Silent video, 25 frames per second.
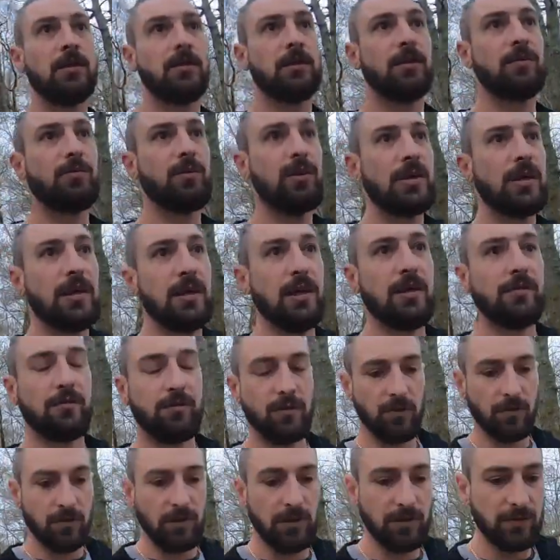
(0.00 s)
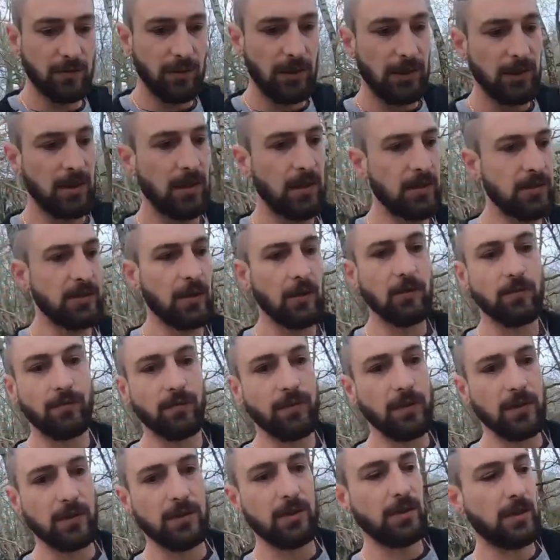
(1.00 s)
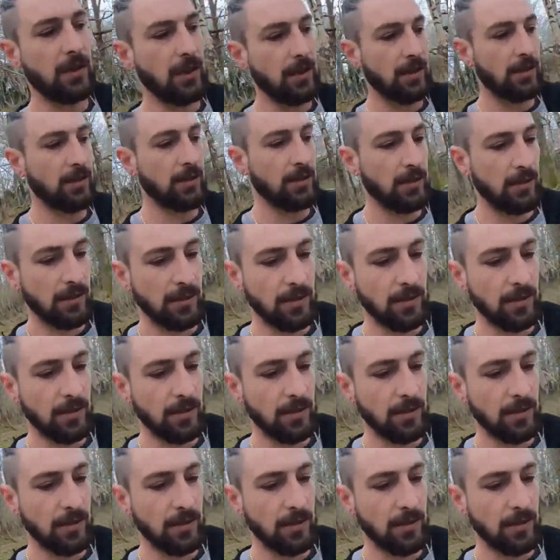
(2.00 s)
See if we can get through this way. I don't think you can.